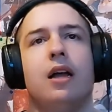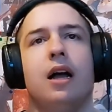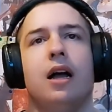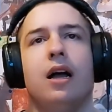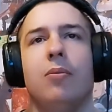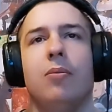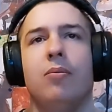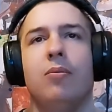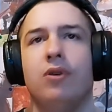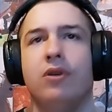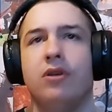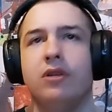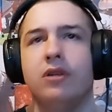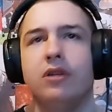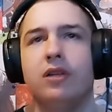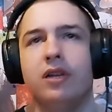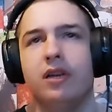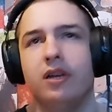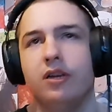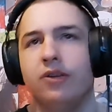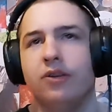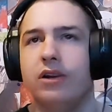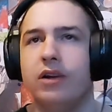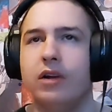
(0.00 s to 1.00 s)
Our blood
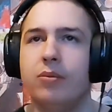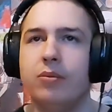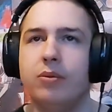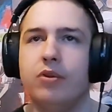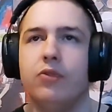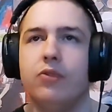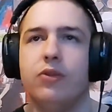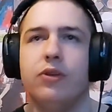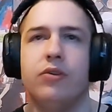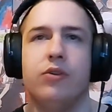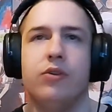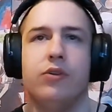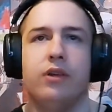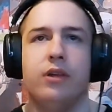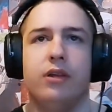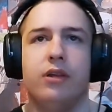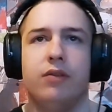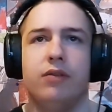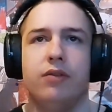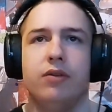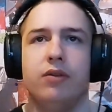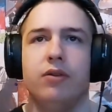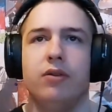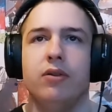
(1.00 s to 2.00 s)
clear the line between good and
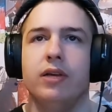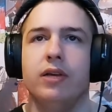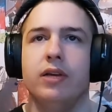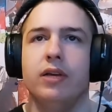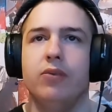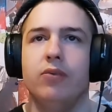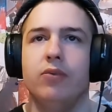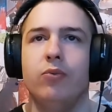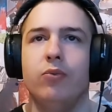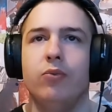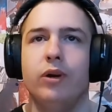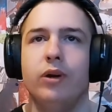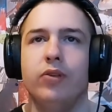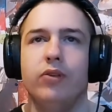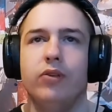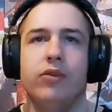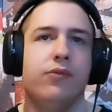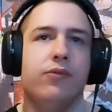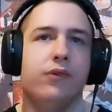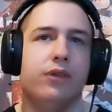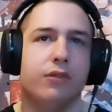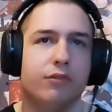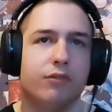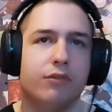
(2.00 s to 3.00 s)
evil, and where do you
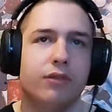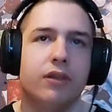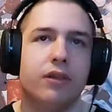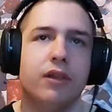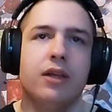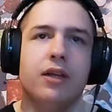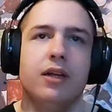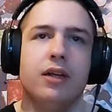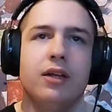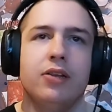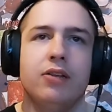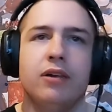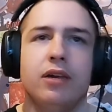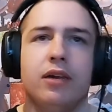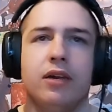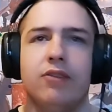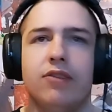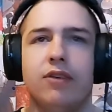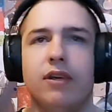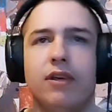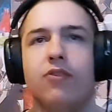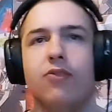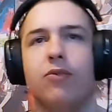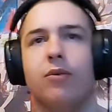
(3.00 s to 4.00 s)
fit? The
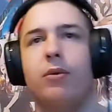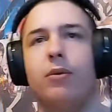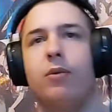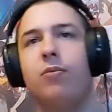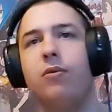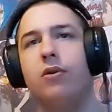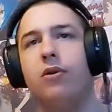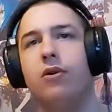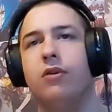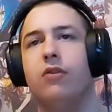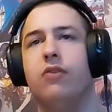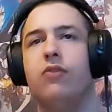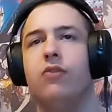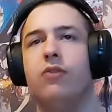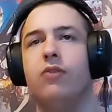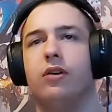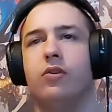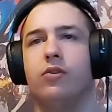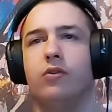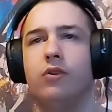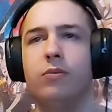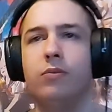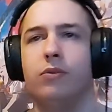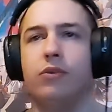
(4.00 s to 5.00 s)
lines are extremely blurred, so I
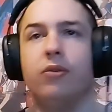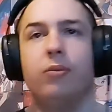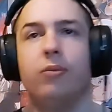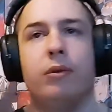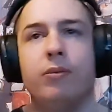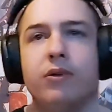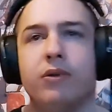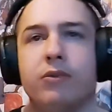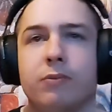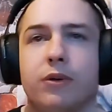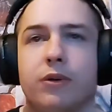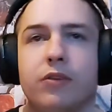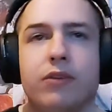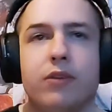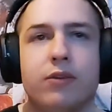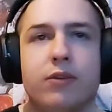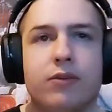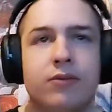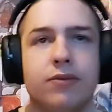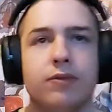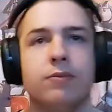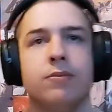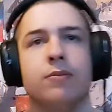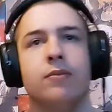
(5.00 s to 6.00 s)
couldn't possibly best
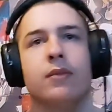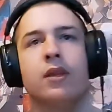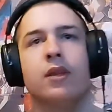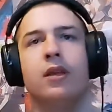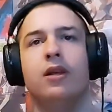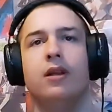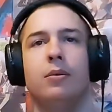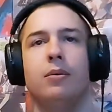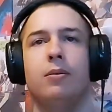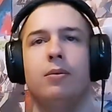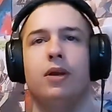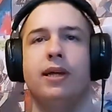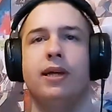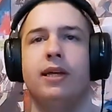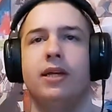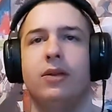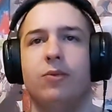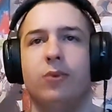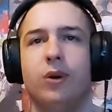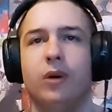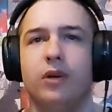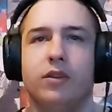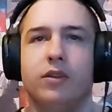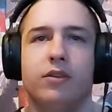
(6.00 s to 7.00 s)
myself. Black
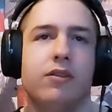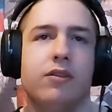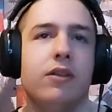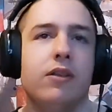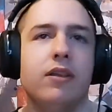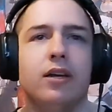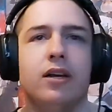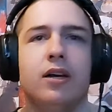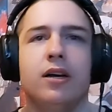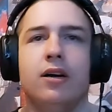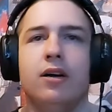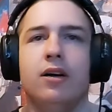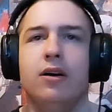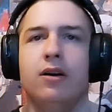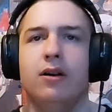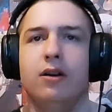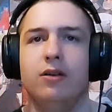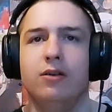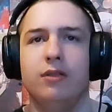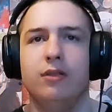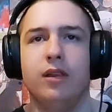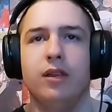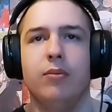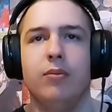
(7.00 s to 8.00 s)
and white,
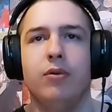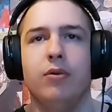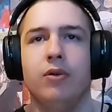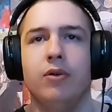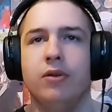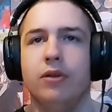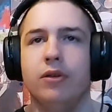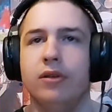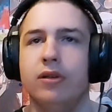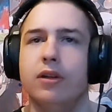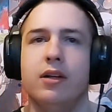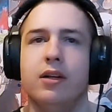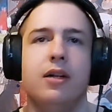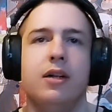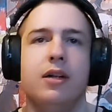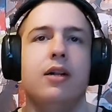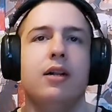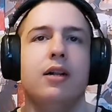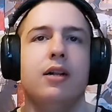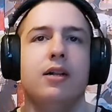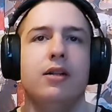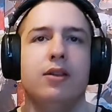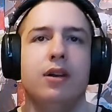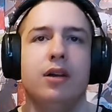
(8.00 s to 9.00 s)
slightly blurred.
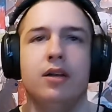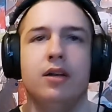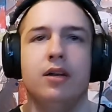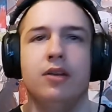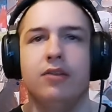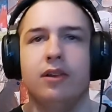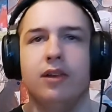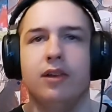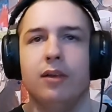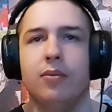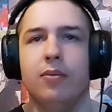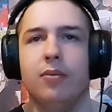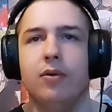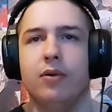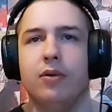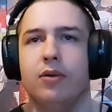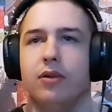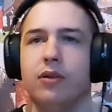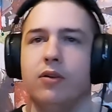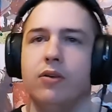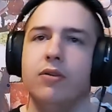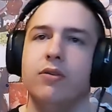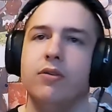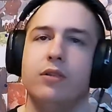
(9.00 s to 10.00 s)
The line is slightly
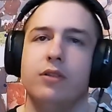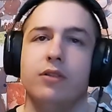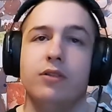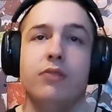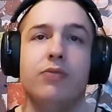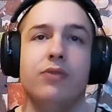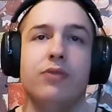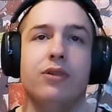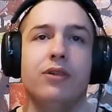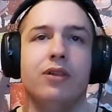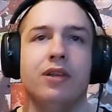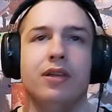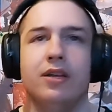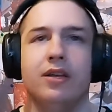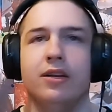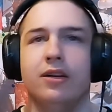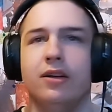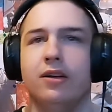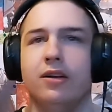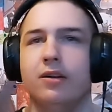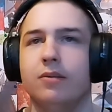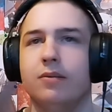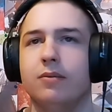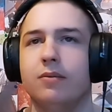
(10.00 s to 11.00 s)
blurred now. It's definitely
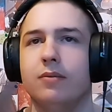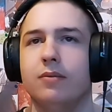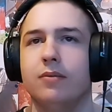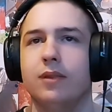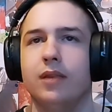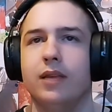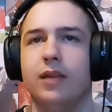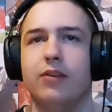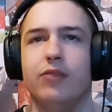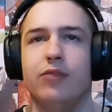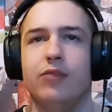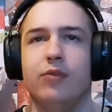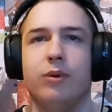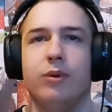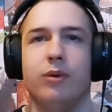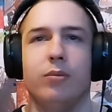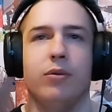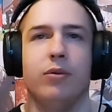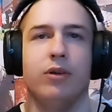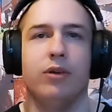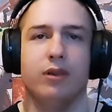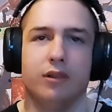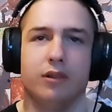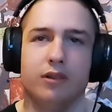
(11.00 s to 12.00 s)
extremely
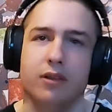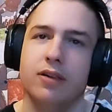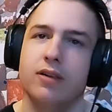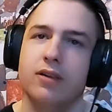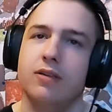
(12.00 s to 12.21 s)
blurred.